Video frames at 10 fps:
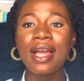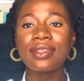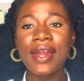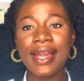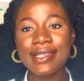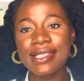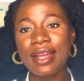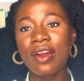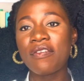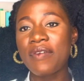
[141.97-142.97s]
like I said,
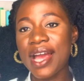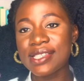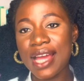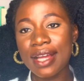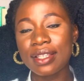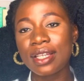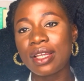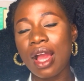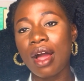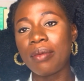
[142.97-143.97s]
are fast-acting
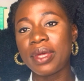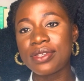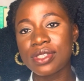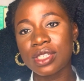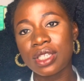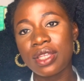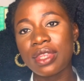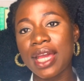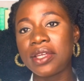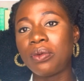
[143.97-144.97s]
um, insulin
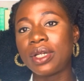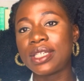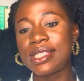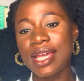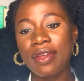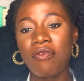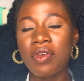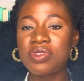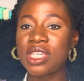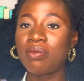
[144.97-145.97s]
that you want to take
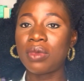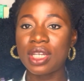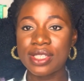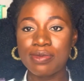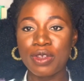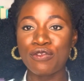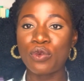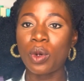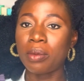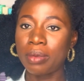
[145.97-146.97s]
fifteen minutes
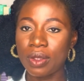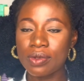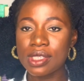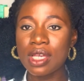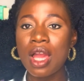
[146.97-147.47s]
before meals.